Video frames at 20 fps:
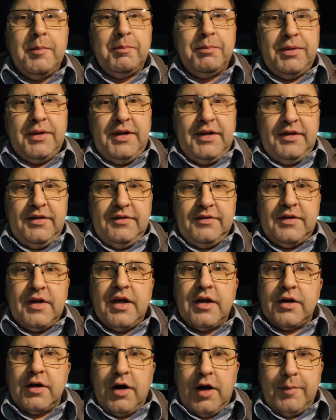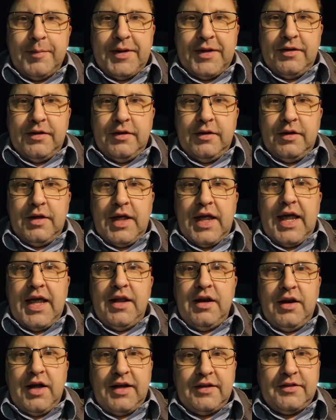Please comment
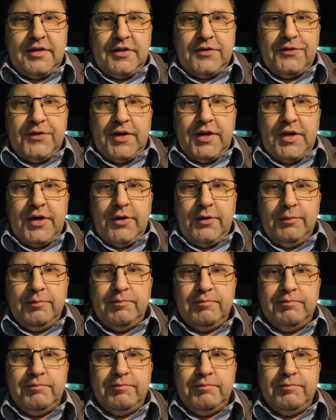and like this video.